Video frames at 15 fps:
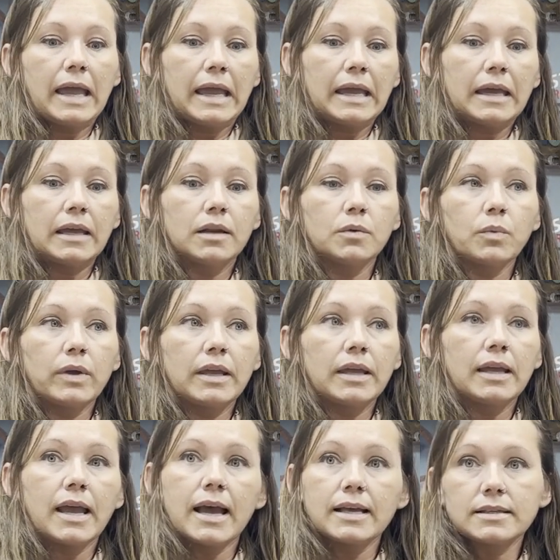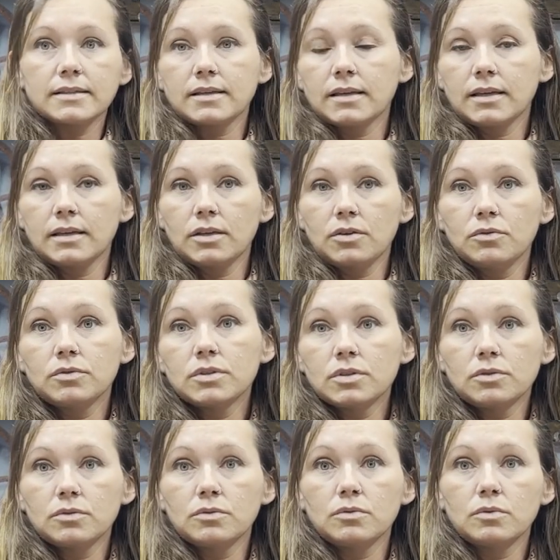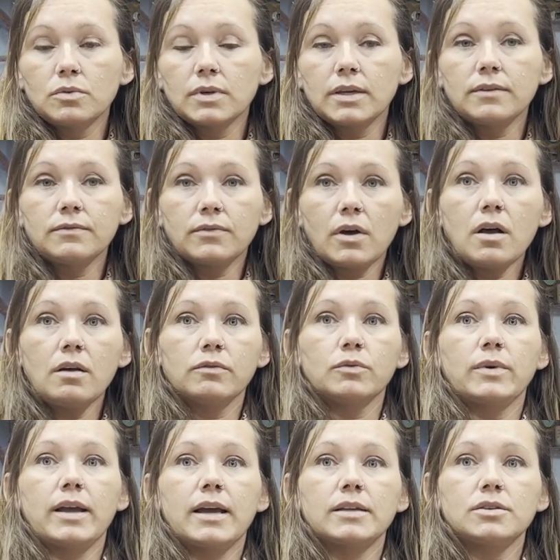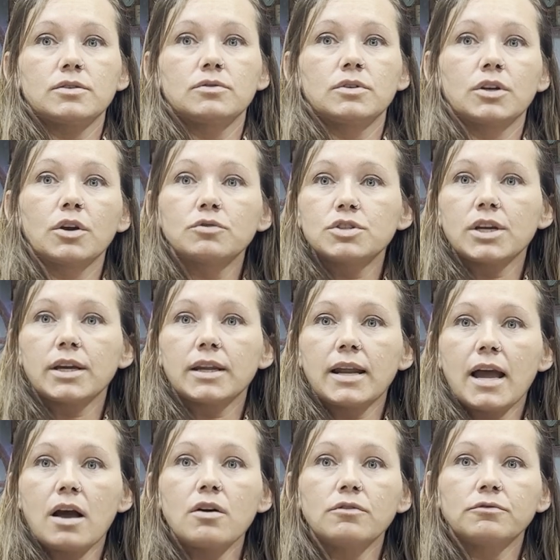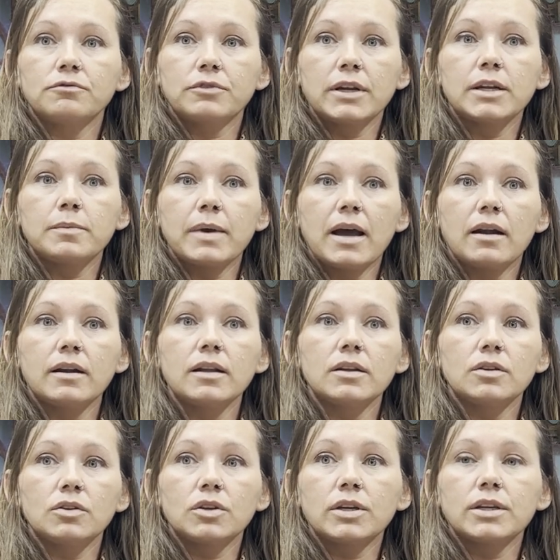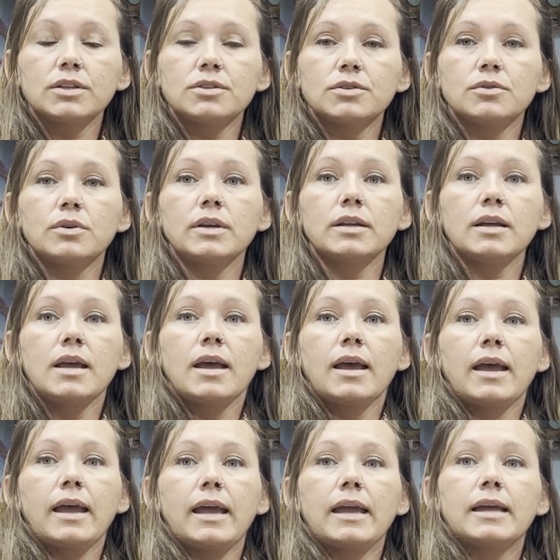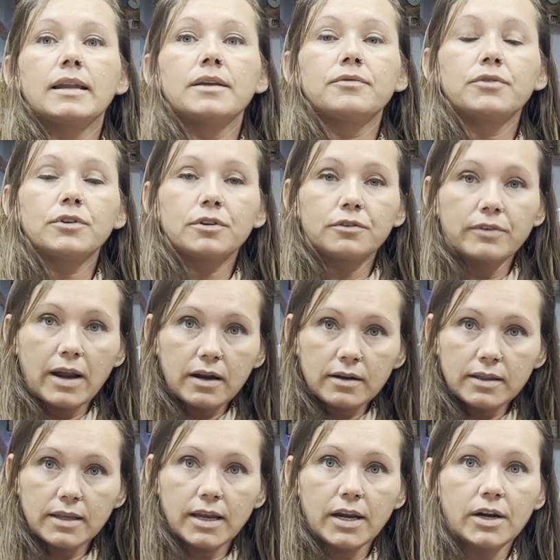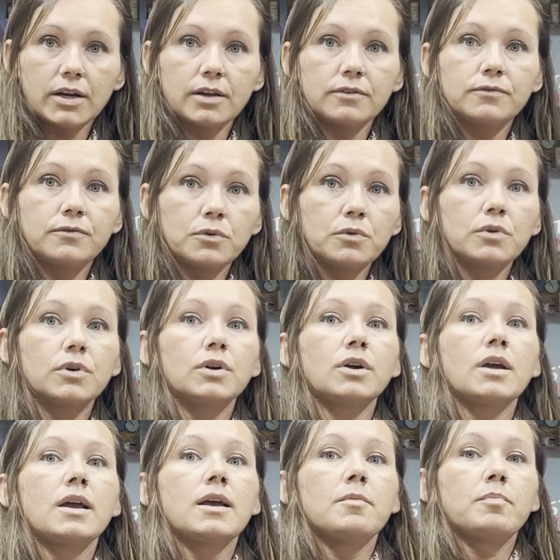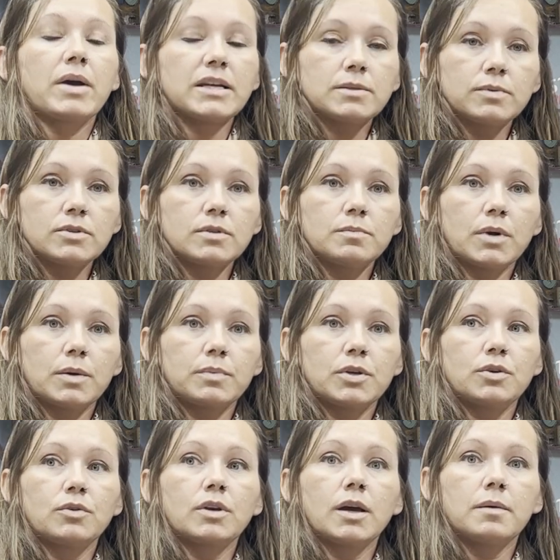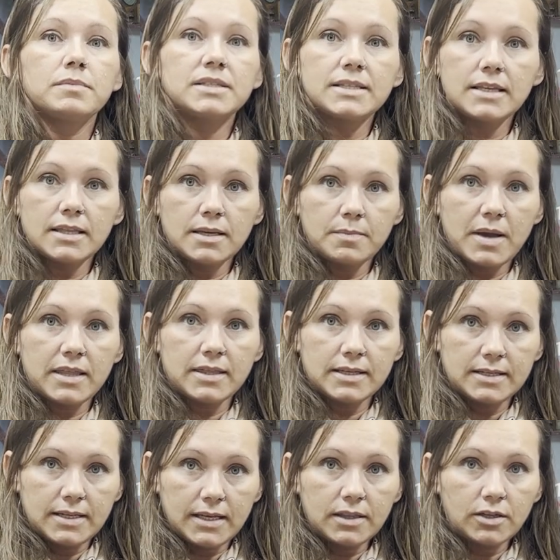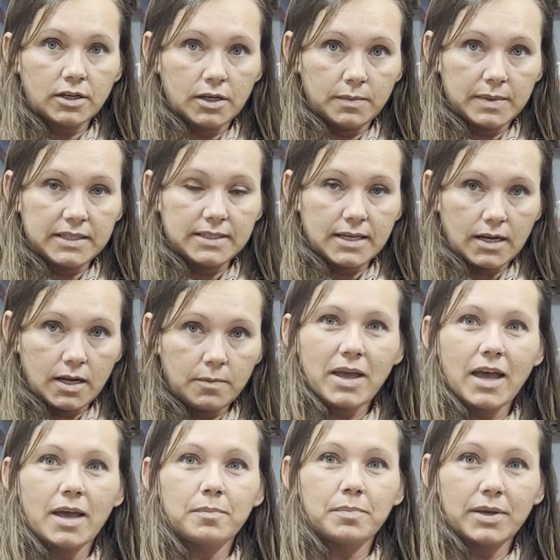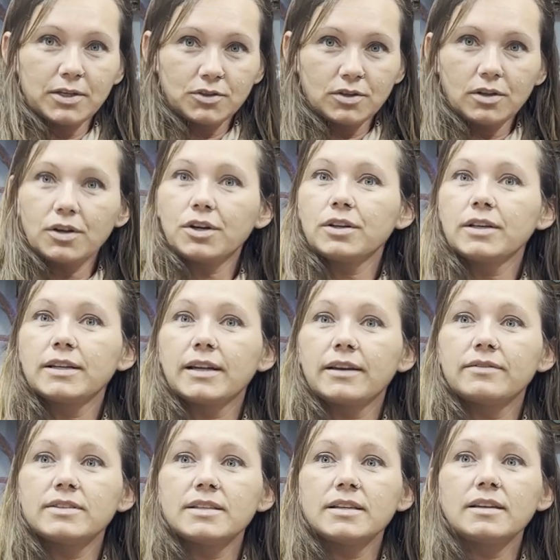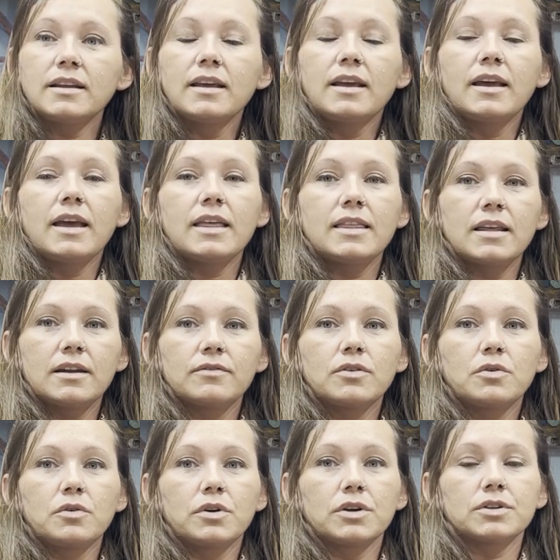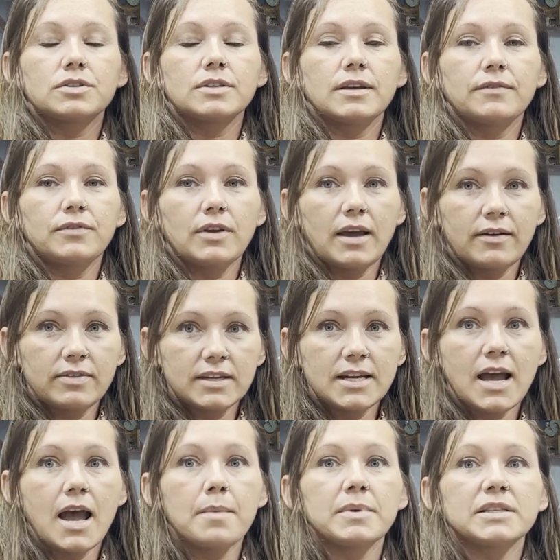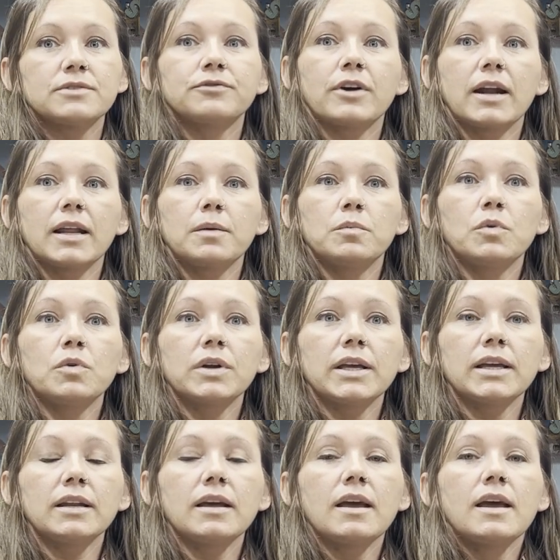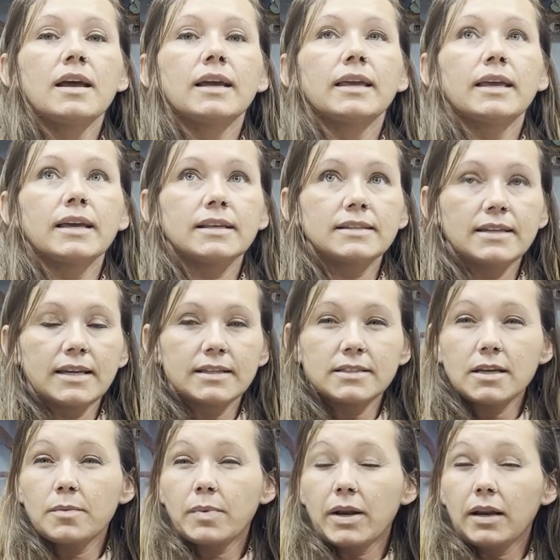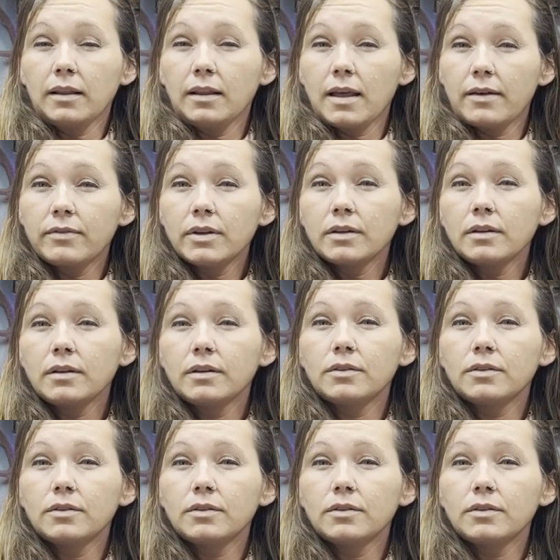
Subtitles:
And we ask you to get involved. We ask you to go check it out, read about it, look into it. And if you're around in the area for Bikes, Blues, and BBQ, come see them at the 10th. They're going to be set up at Pig Trail Harley Davidson. And then, of course, if you have the time, it's Friday morning. Kickstand's up at 11.